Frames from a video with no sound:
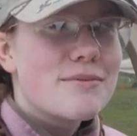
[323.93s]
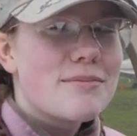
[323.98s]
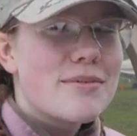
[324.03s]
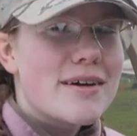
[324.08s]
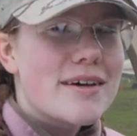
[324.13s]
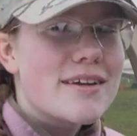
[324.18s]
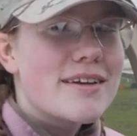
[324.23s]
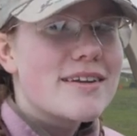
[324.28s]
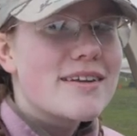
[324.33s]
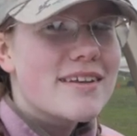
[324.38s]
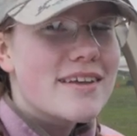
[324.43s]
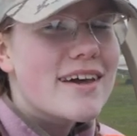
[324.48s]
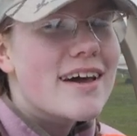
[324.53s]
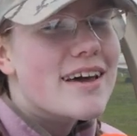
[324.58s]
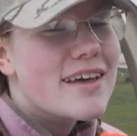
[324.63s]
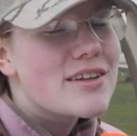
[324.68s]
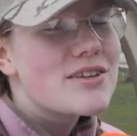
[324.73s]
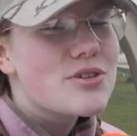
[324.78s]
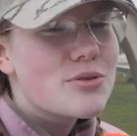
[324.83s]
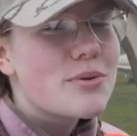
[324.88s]
But yeah,
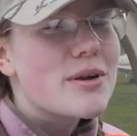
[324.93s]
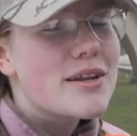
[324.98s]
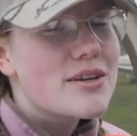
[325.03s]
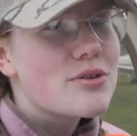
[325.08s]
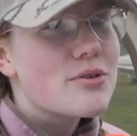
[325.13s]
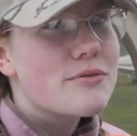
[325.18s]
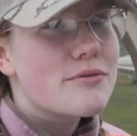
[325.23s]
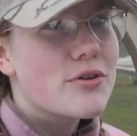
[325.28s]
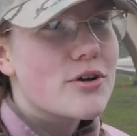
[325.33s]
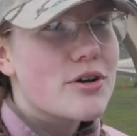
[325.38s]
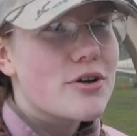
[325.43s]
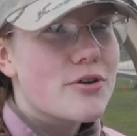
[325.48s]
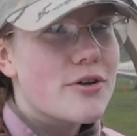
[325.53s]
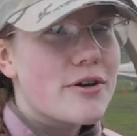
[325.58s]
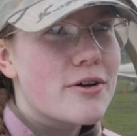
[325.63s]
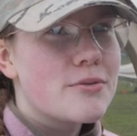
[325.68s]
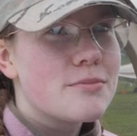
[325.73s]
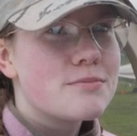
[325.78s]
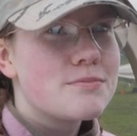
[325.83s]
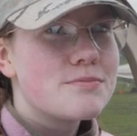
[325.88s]
I do want to do it for a
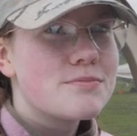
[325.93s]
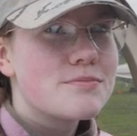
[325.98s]
career.